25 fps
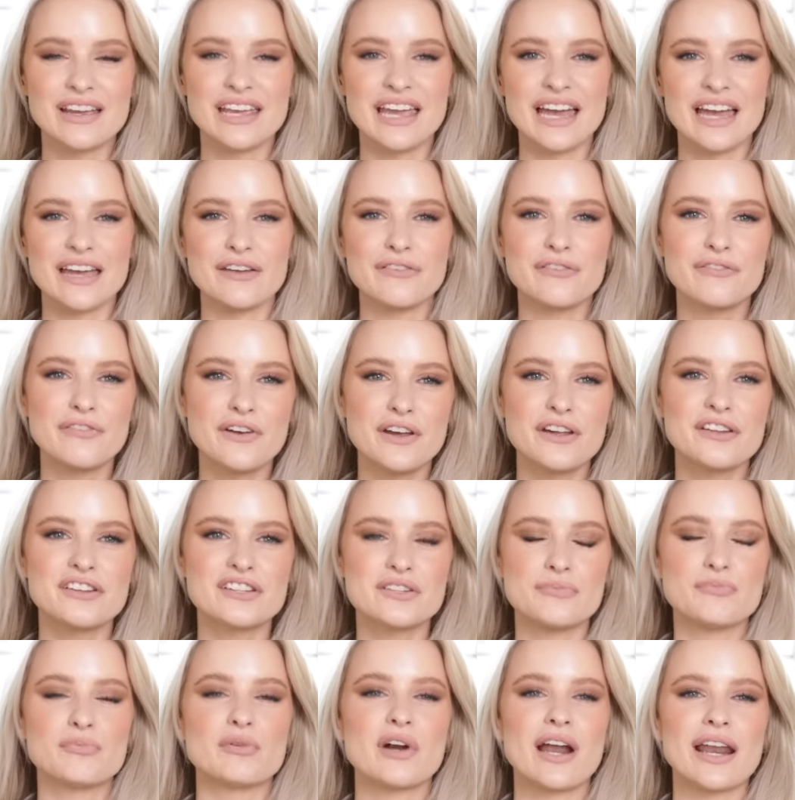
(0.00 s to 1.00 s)
Okay,
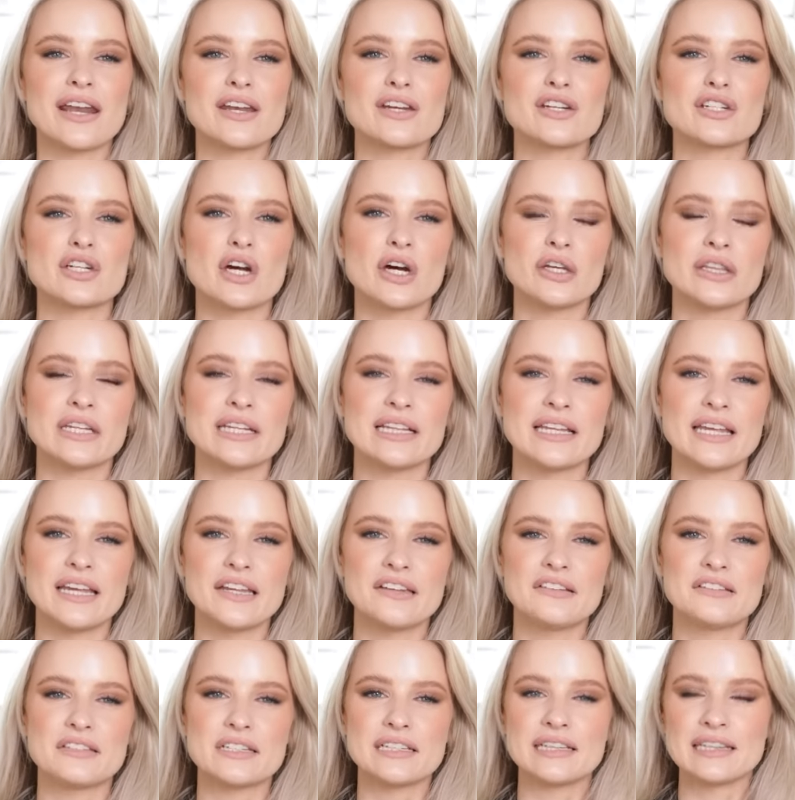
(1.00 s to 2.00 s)
first brand on the
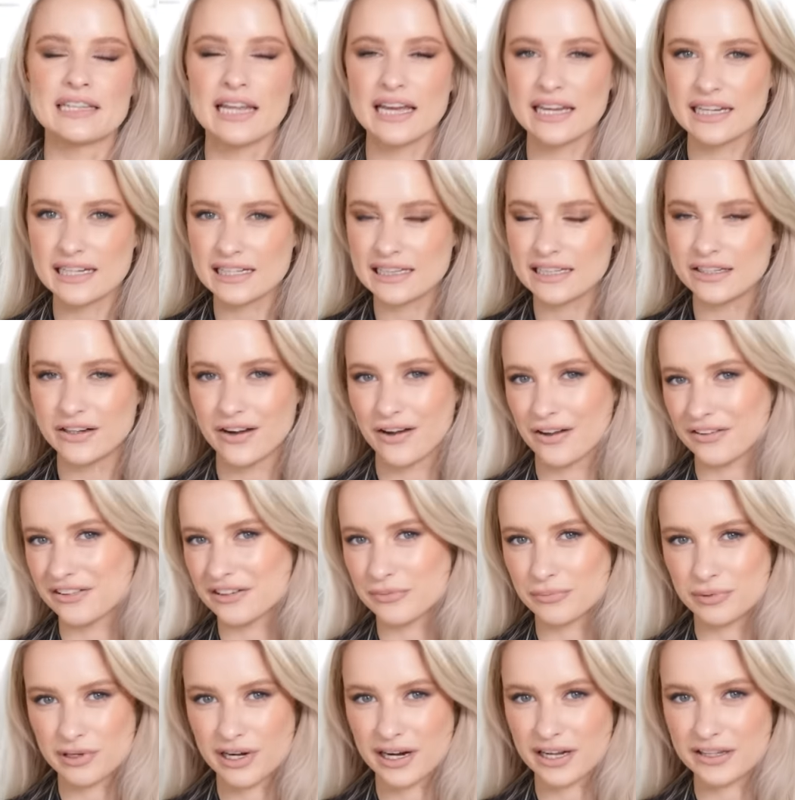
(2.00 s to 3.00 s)
list, likely not a
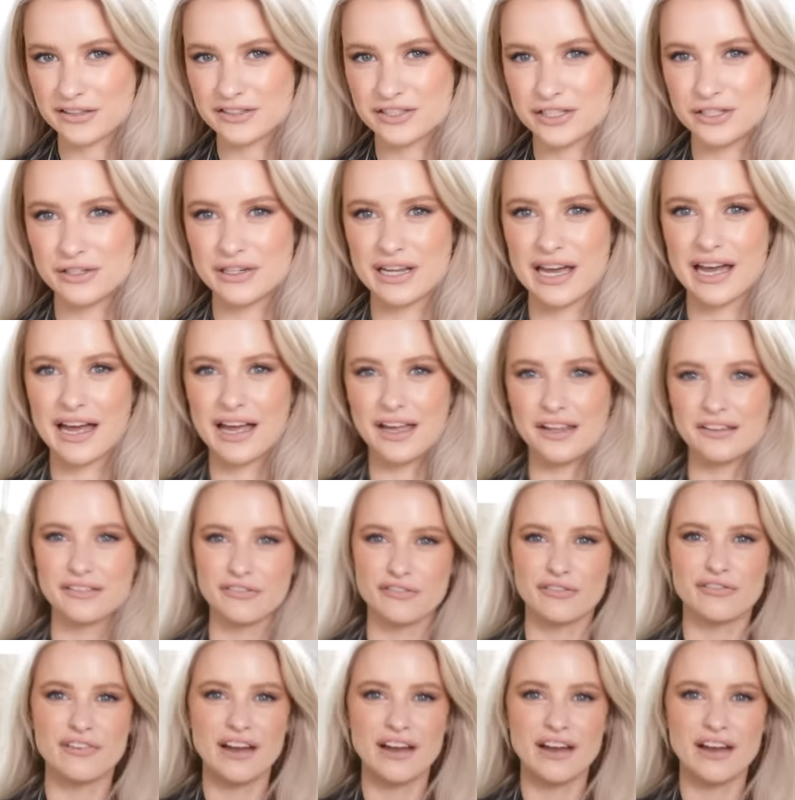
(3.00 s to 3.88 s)
surprise to you guys. In